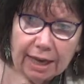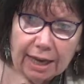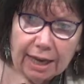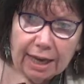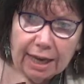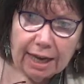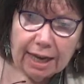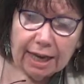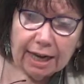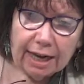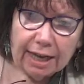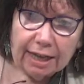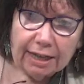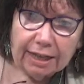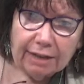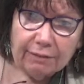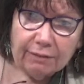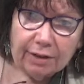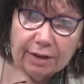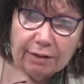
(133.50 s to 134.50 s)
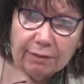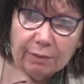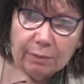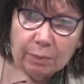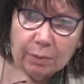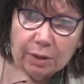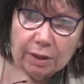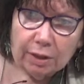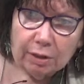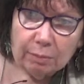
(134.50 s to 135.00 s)
And I had given
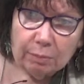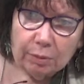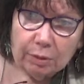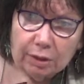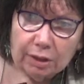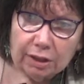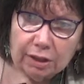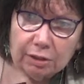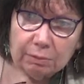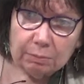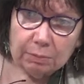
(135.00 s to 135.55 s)
everyone in their bulletin a